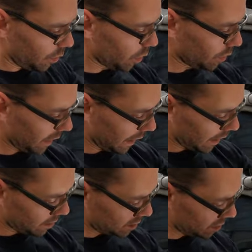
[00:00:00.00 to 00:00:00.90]
oil
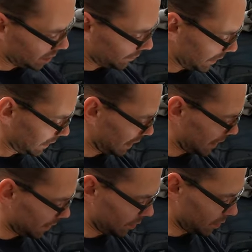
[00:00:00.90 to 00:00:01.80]
cans and stuff like
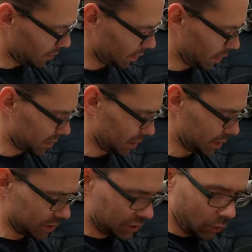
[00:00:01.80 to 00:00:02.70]
that, you know, causing
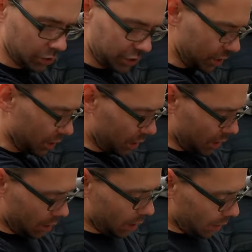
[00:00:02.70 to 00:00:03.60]
a distortion.
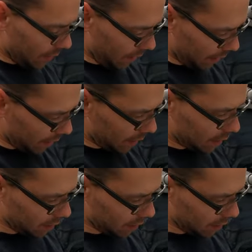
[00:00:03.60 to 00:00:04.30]
It